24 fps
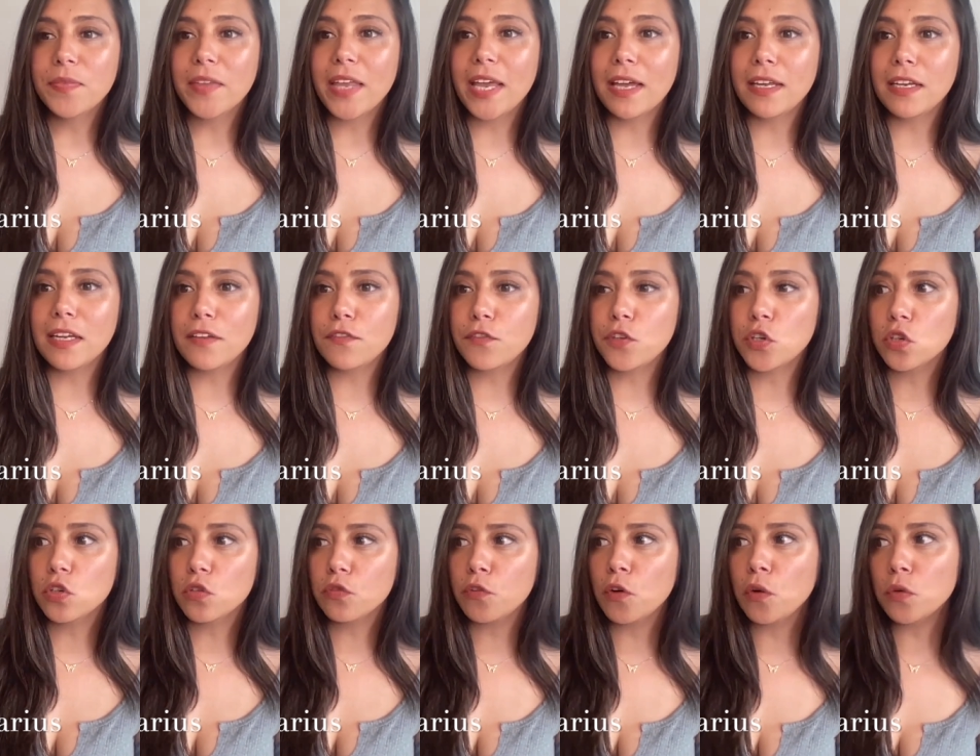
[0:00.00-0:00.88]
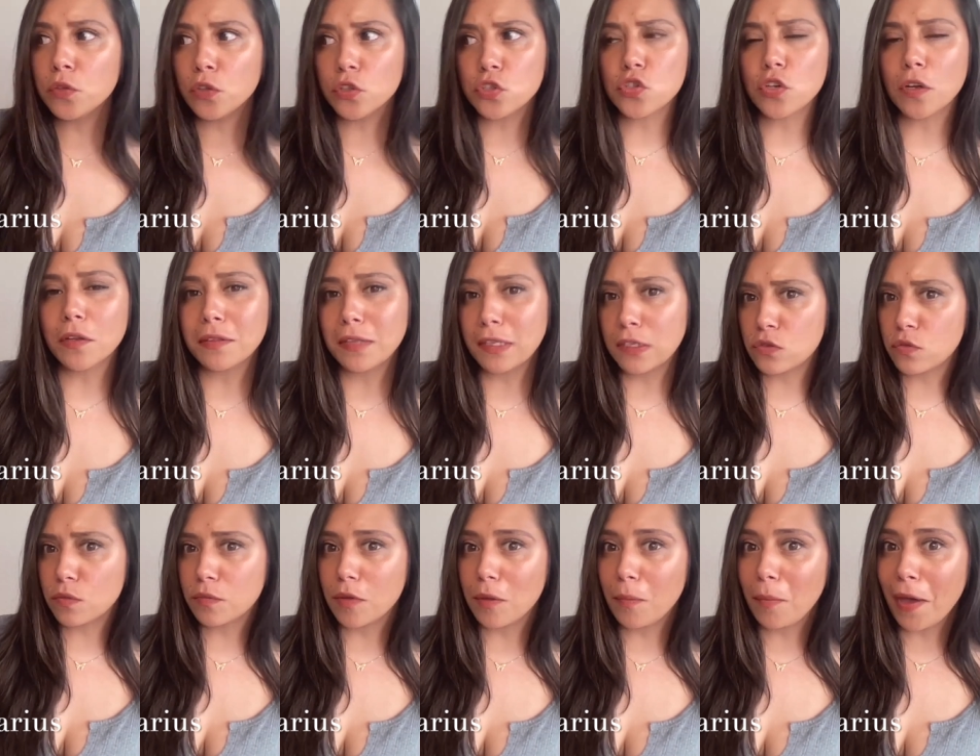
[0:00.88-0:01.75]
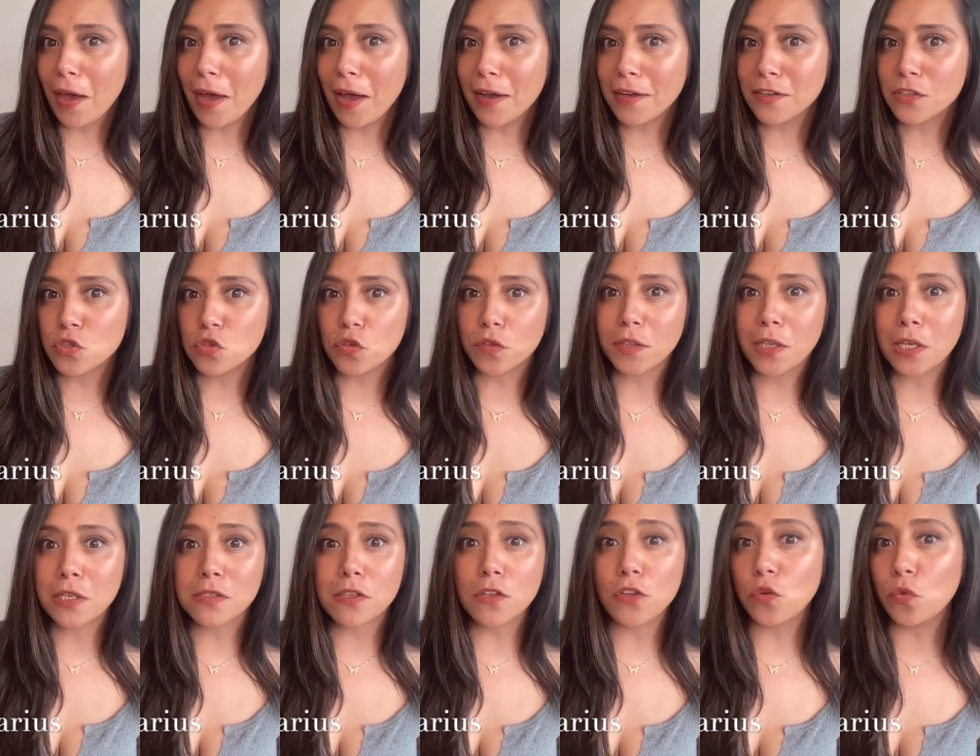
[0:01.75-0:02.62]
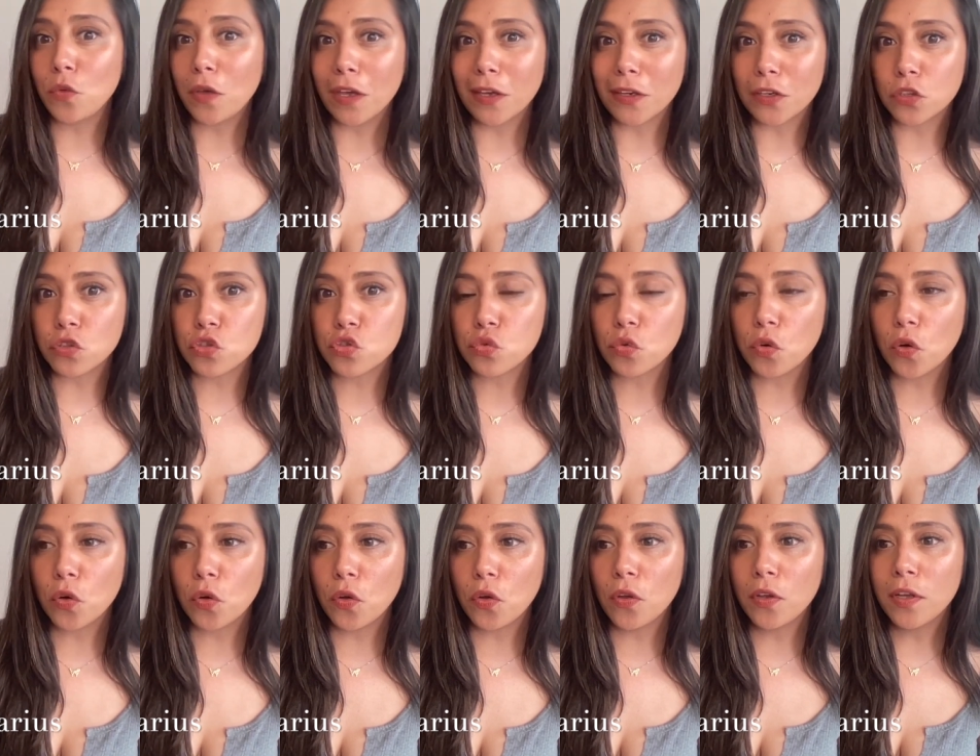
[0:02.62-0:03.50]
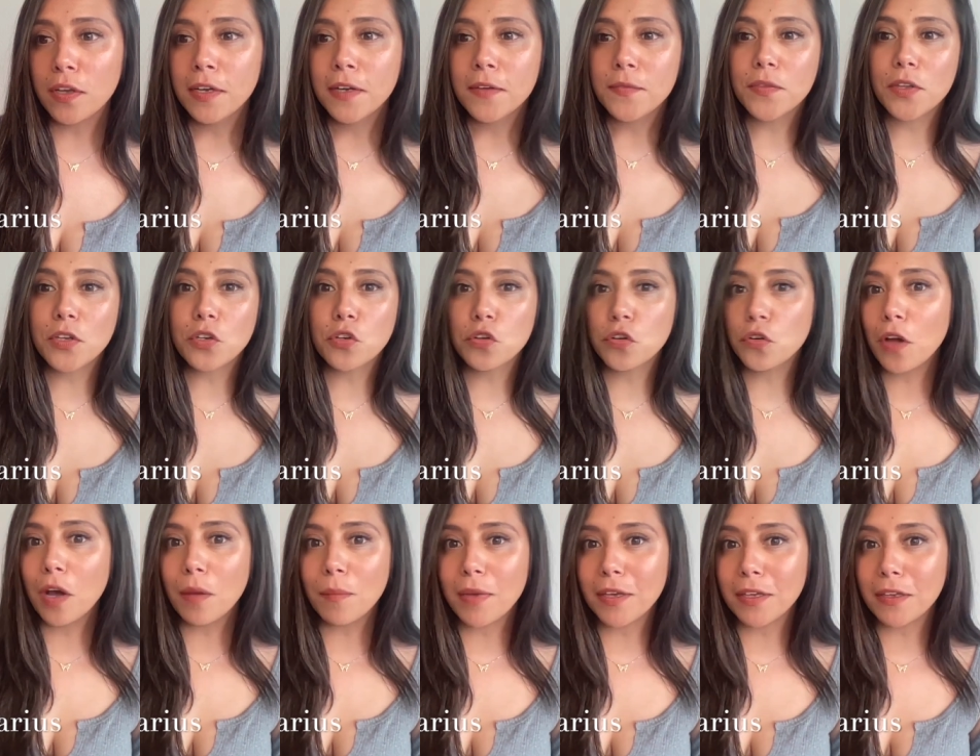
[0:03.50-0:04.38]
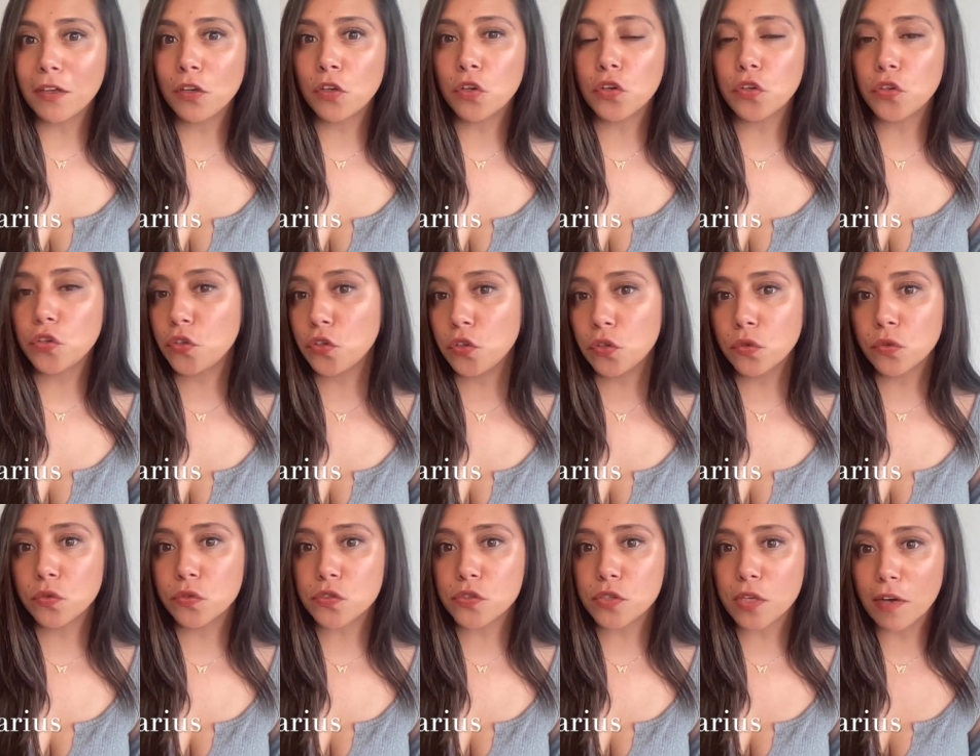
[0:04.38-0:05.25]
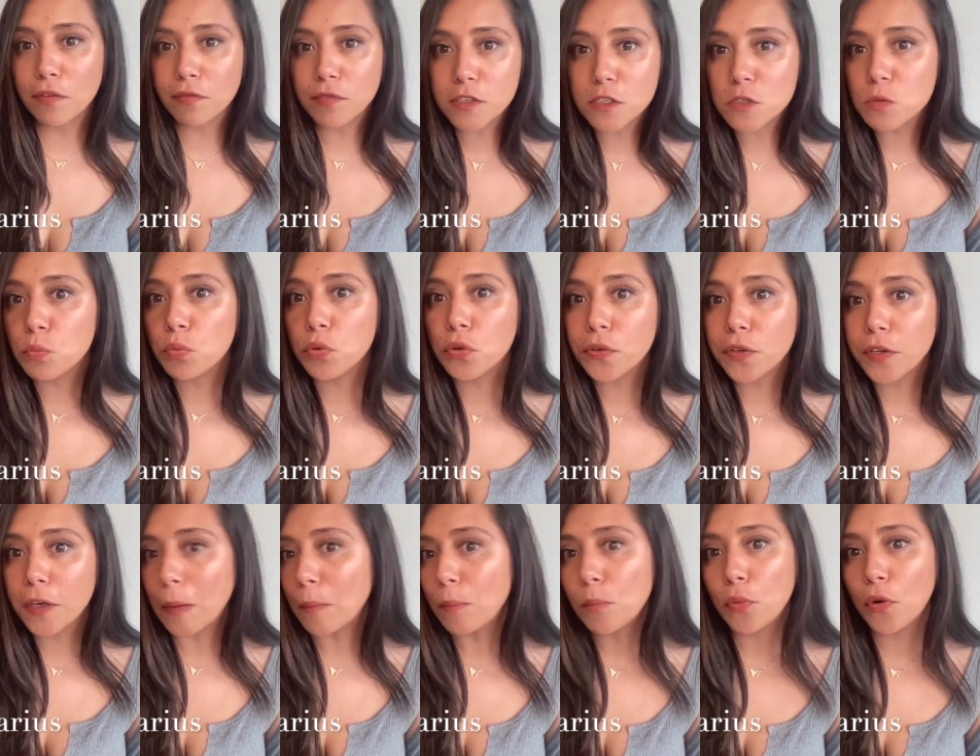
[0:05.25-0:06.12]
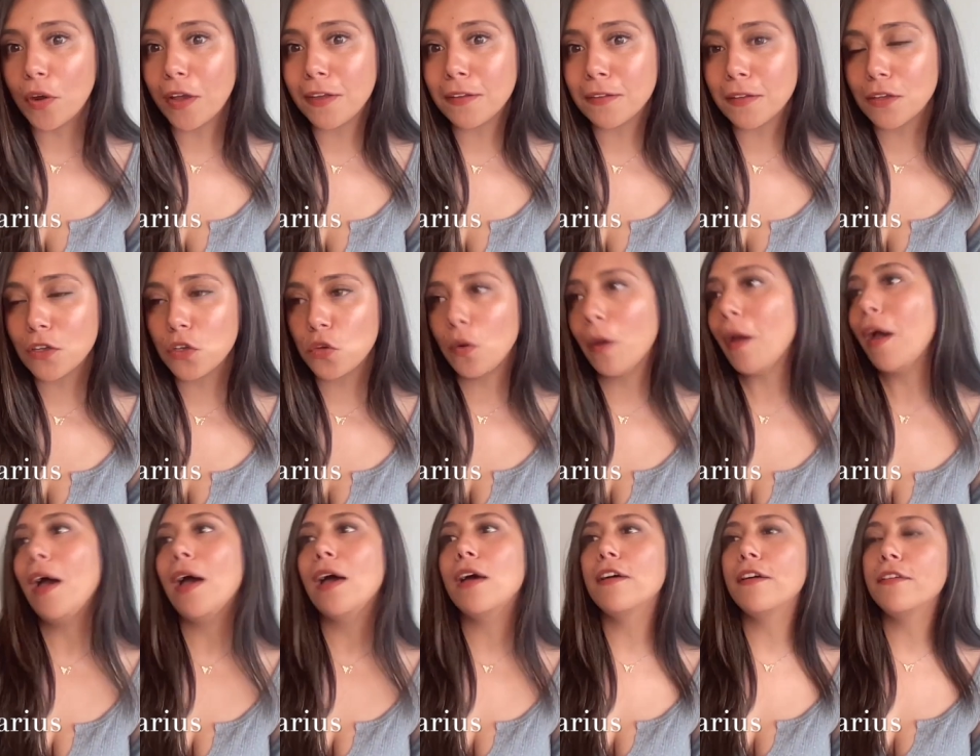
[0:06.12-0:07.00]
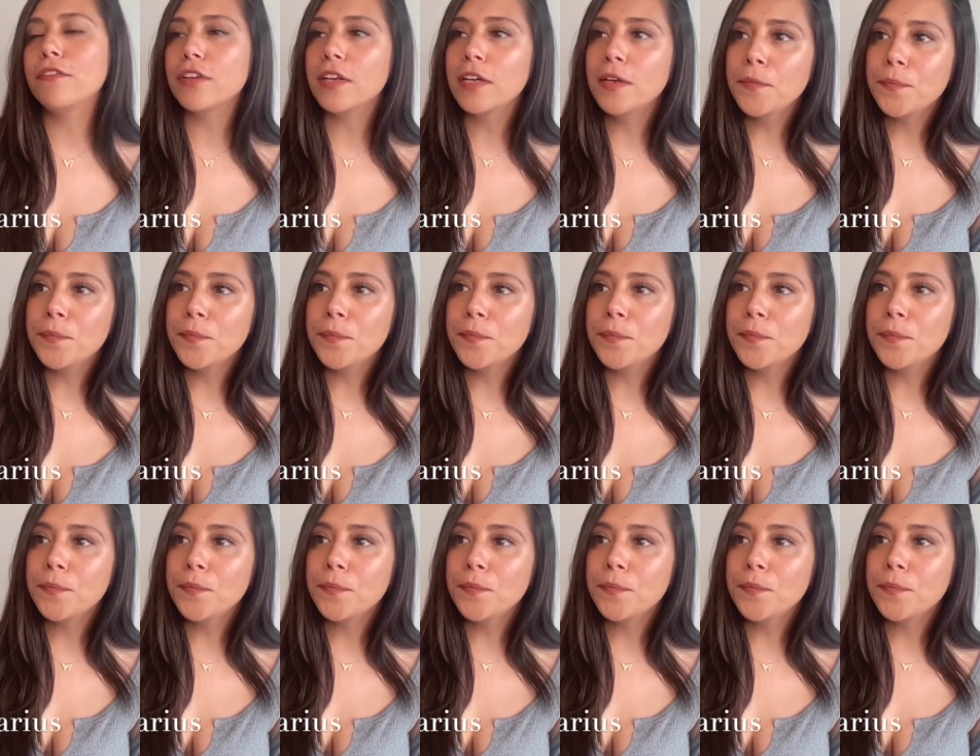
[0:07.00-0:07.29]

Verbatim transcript: And if you're focused on things from the past or things that you can't control, then you're not making good use of this brilliant brain that you have.